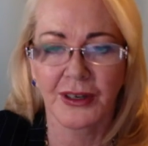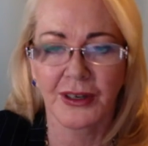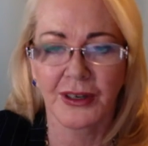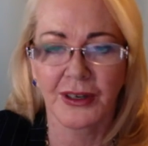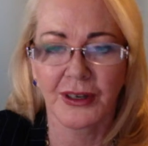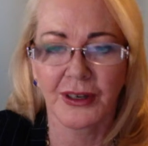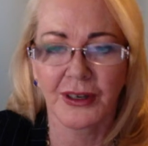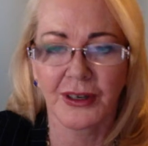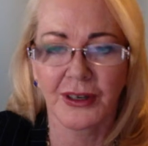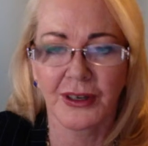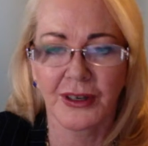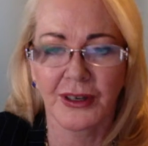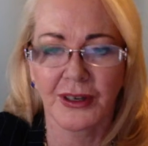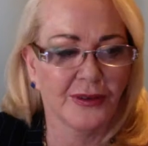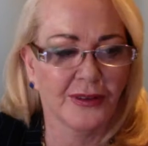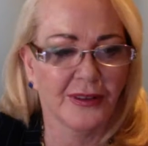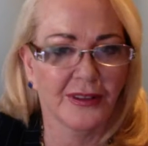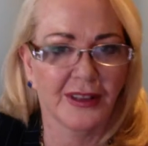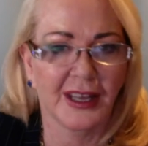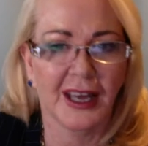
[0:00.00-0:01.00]

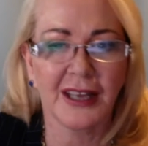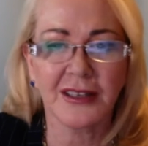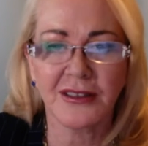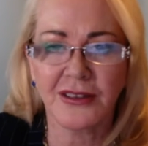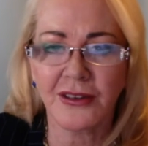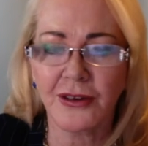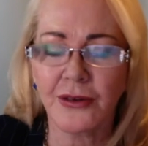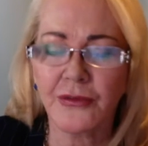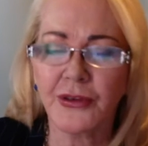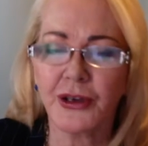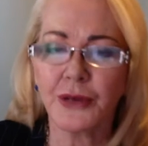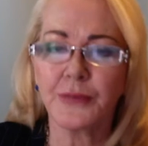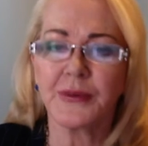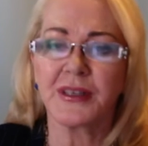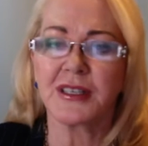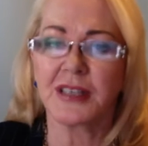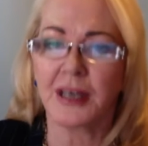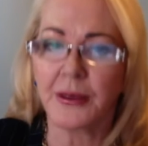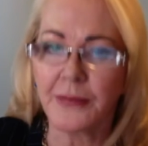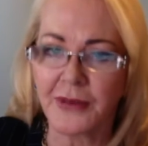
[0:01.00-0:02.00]
So that sort of
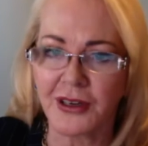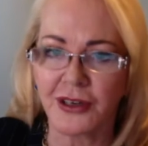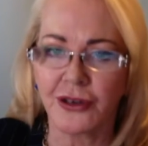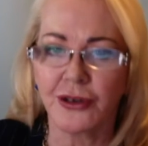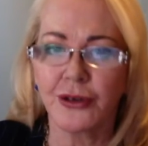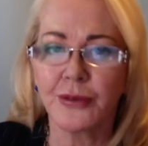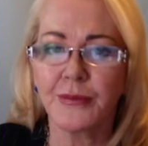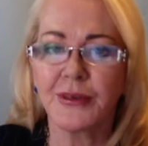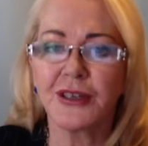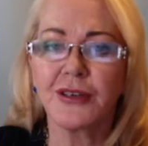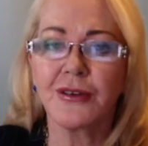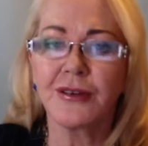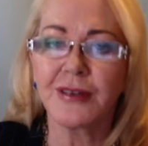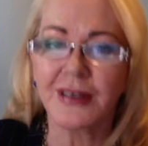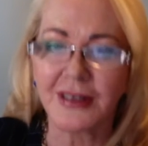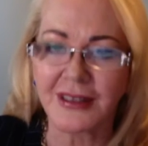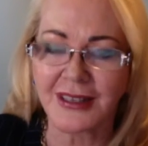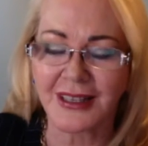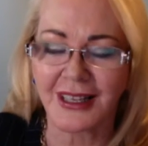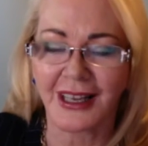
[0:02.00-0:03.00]
opens up a new moon.
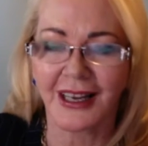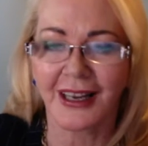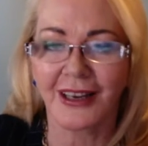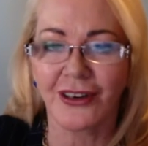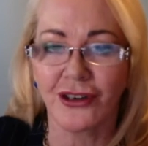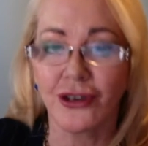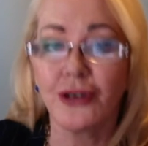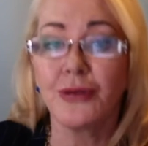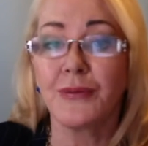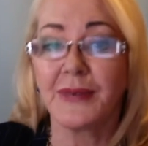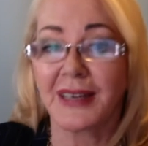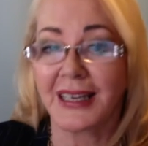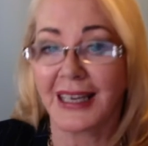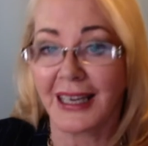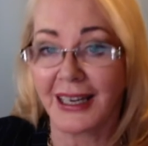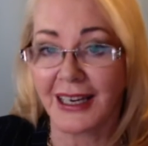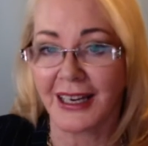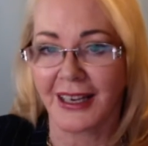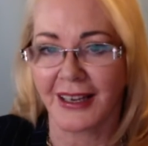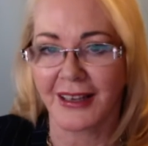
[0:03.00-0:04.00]
It's like new
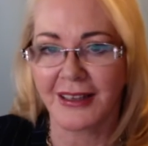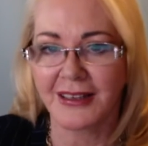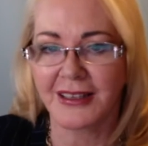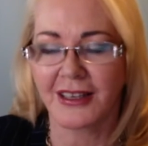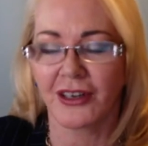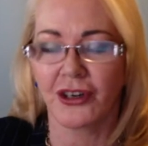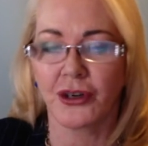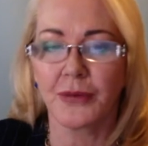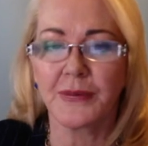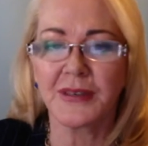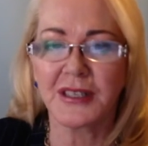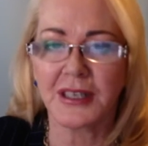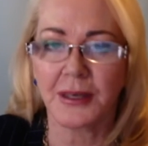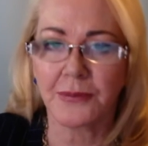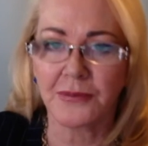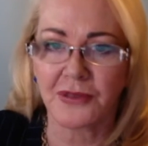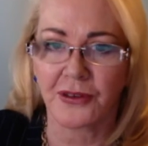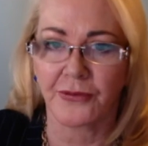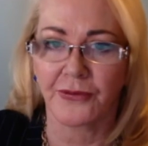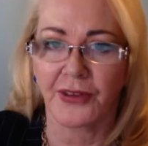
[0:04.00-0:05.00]
beginnings. It opens
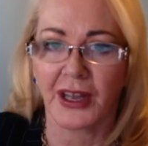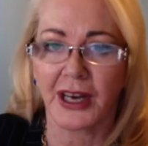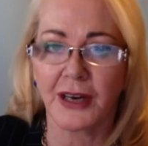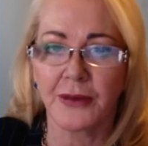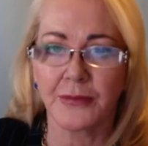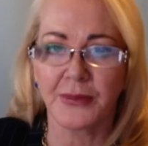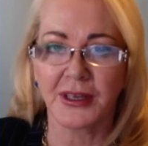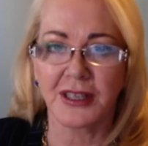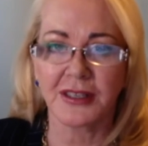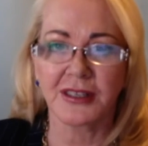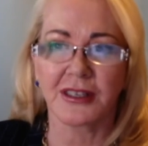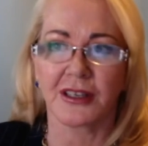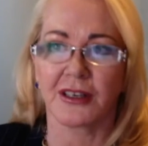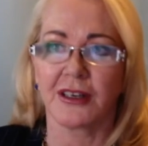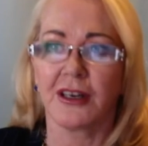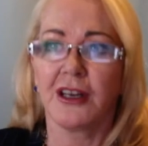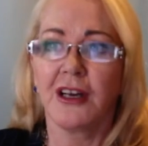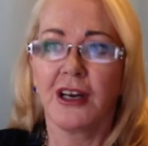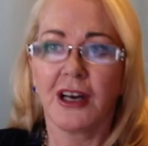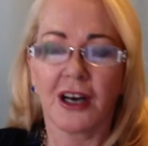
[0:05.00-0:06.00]
up developments
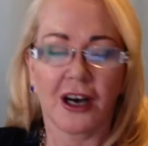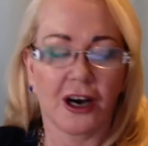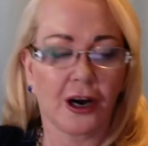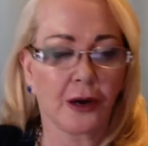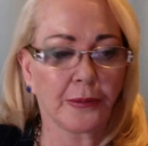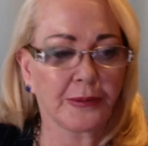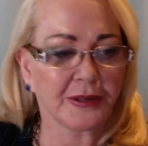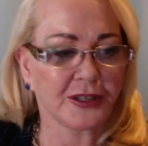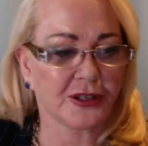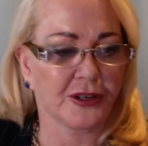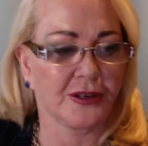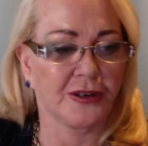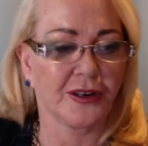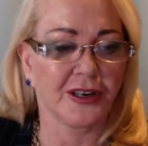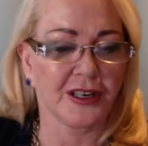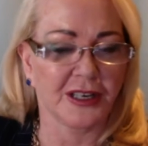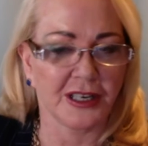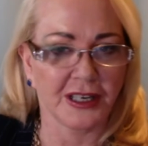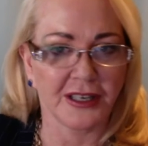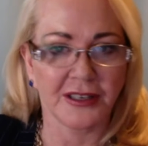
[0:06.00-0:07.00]
and
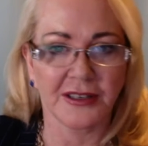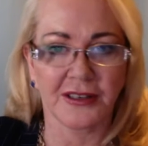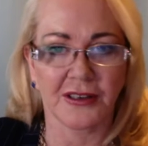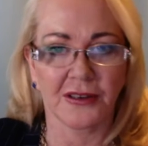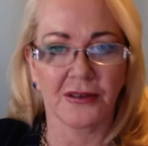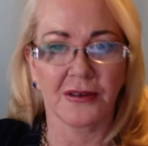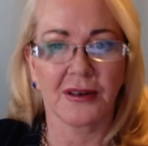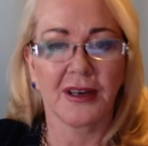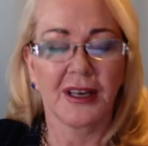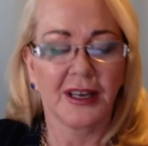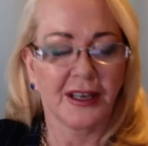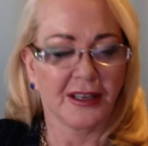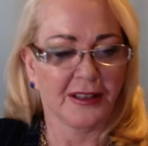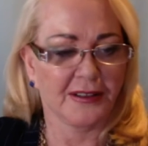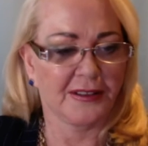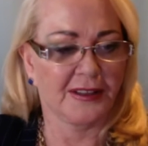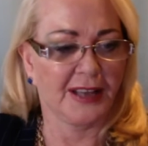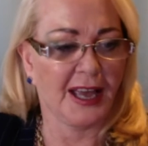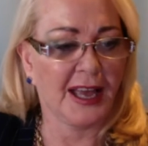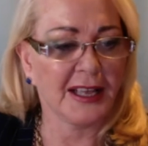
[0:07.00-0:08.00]
opportunities. So
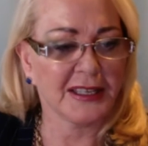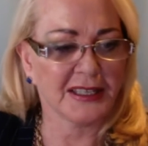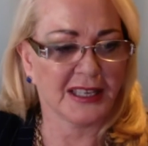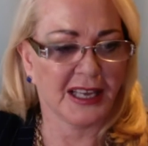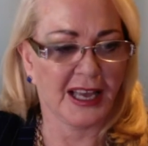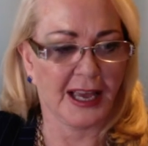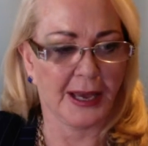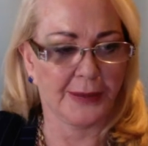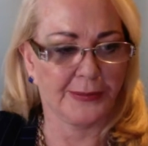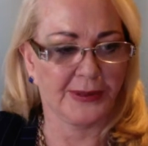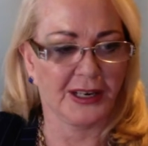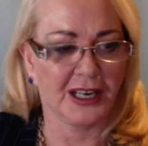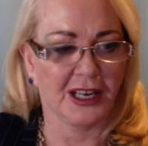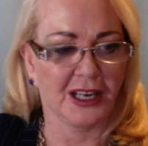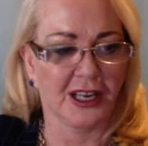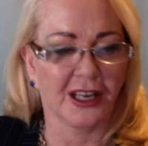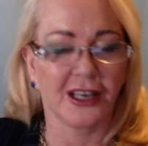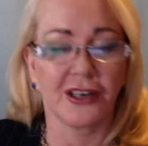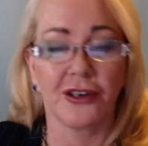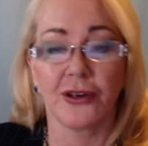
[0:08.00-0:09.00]
that's
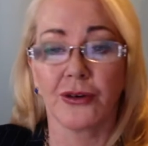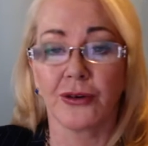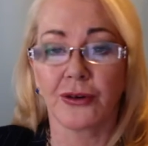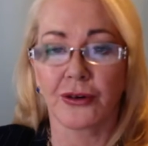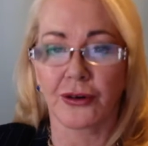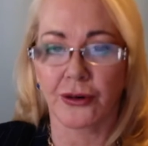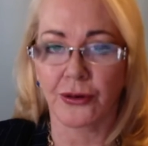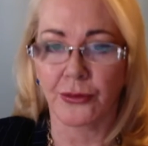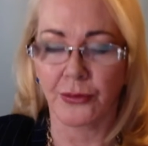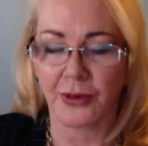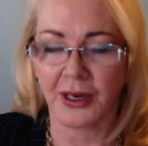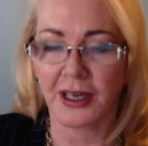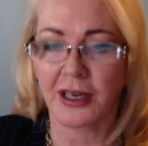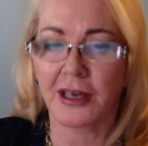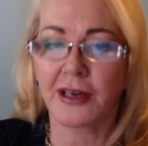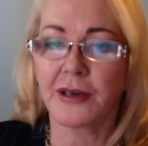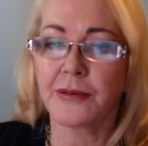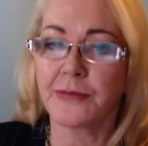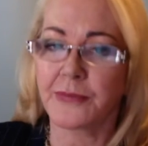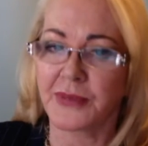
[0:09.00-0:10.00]
happening in your
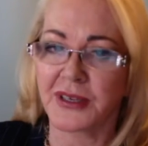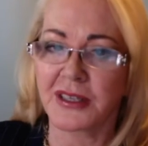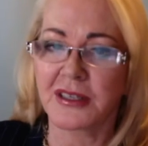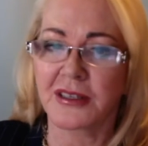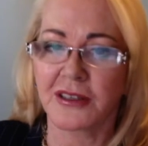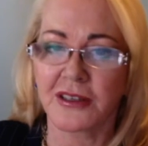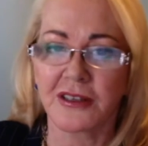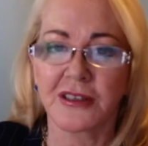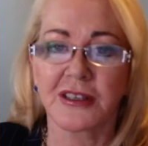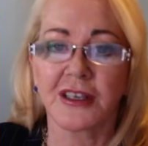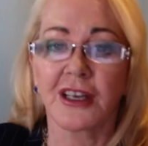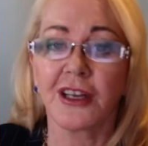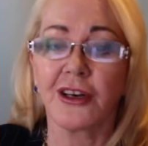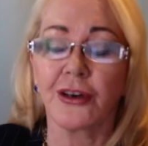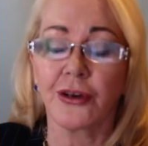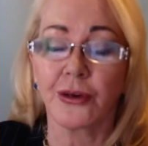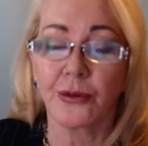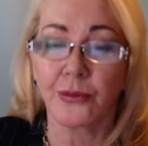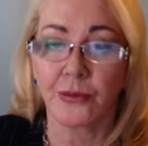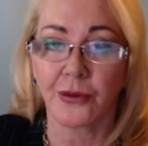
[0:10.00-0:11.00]
career, business, in
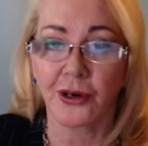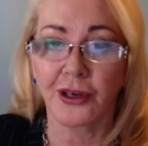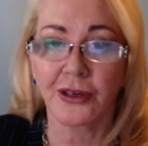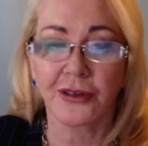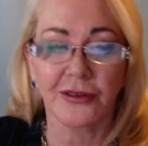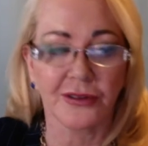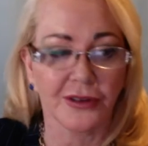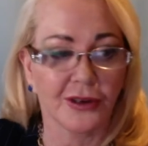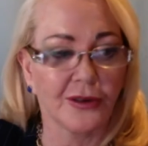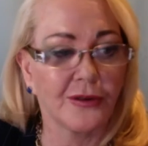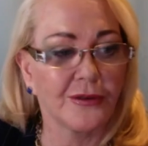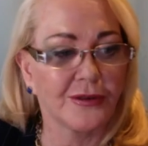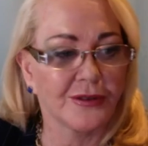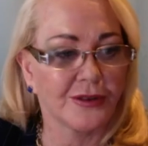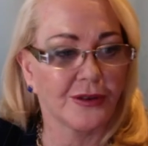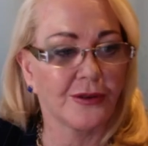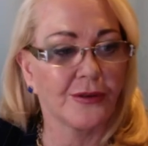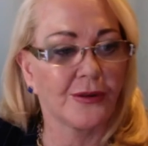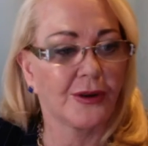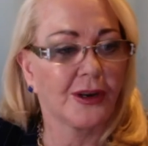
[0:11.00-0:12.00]
your work zone.
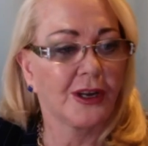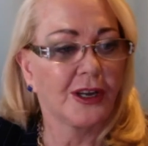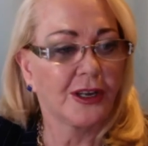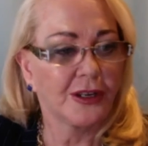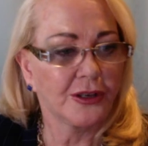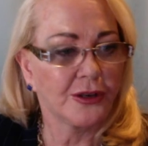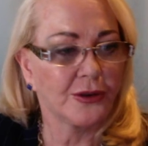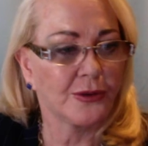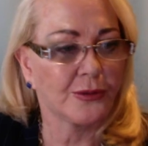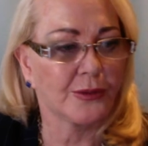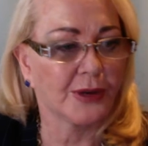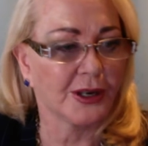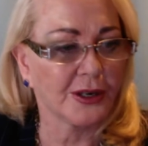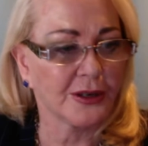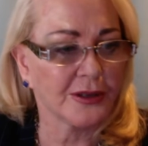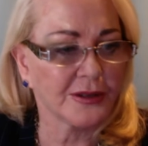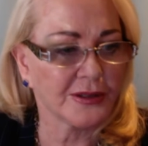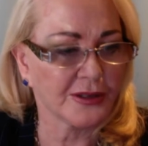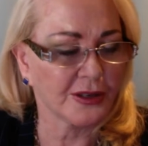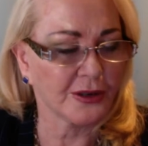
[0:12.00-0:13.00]
So you want
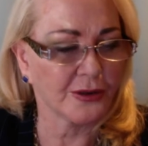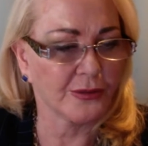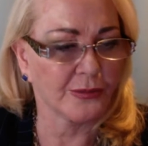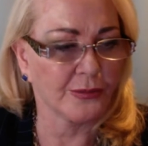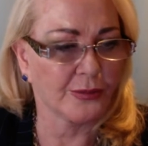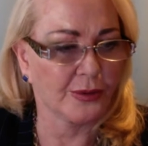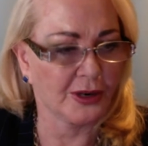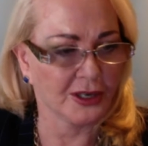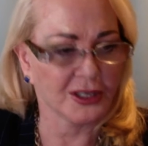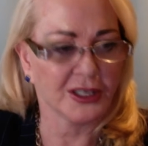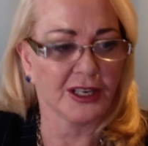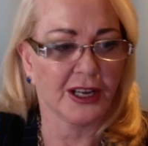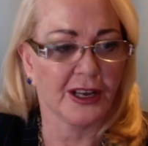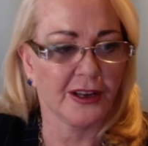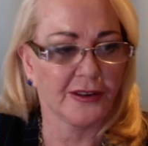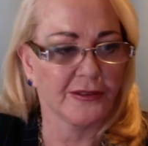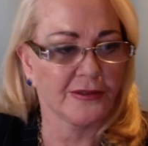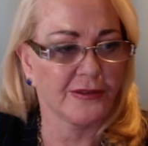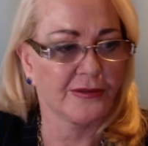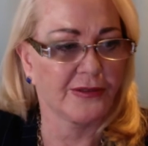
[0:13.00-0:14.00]
to sort of watch
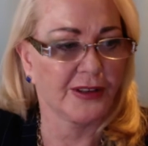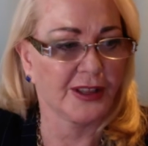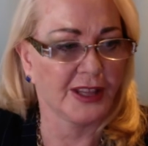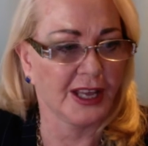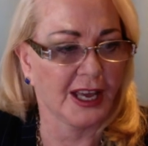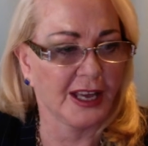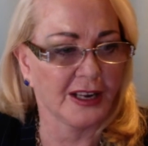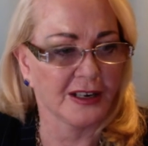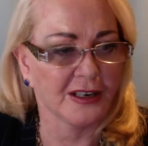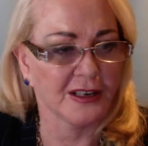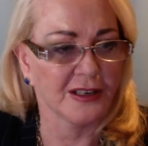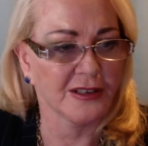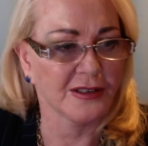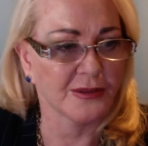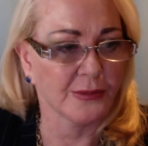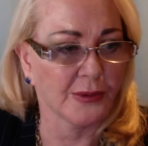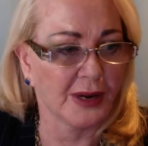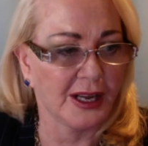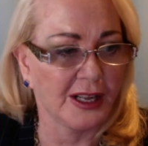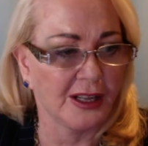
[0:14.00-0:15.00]
out for that as
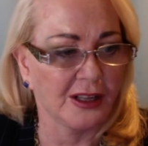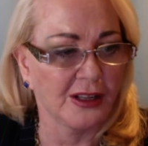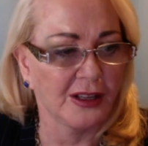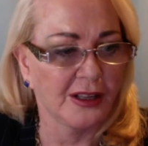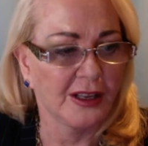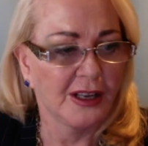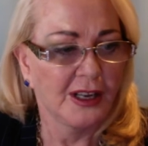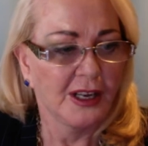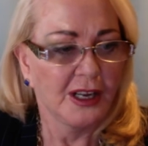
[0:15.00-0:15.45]
well.